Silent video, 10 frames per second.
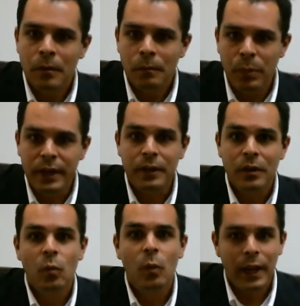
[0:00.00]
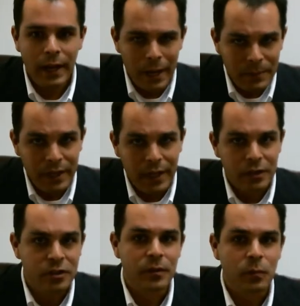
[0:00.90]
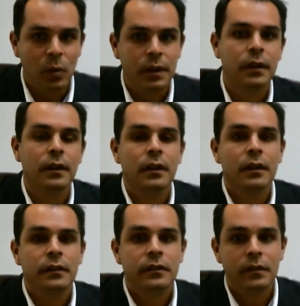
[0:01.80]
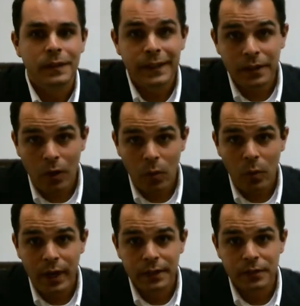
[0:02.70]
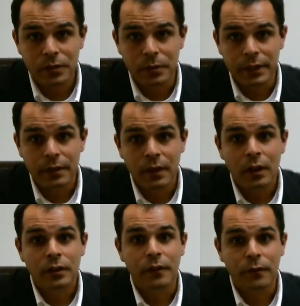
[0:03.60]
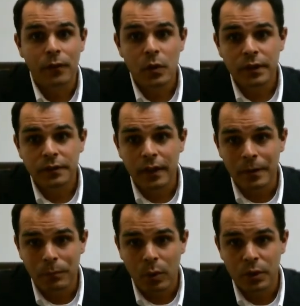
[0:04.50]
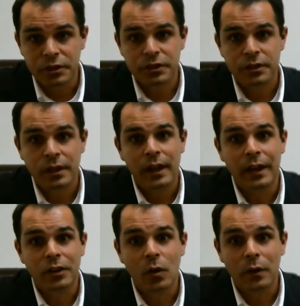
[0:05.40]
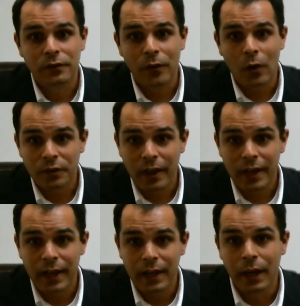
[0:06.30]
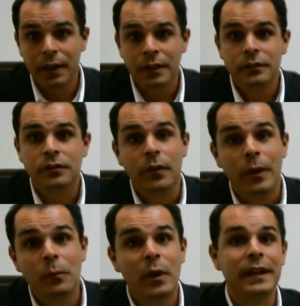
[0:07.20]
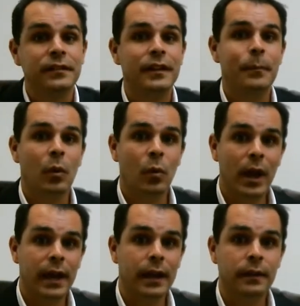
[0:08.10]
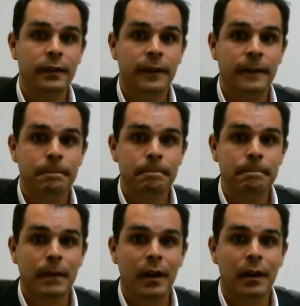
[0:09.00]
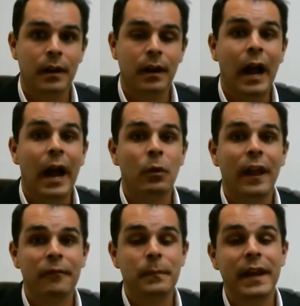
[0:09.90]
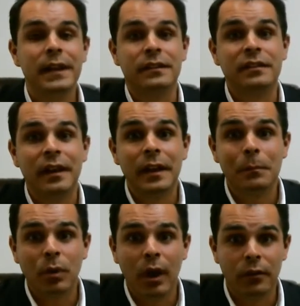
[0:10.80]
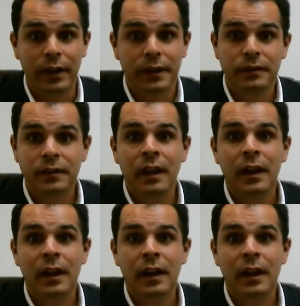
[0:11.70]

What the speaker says: But when I am engaged in work, to lean all the way into it, to focus and push and go as far as I can. So then when I step away, I will have made exciting progress.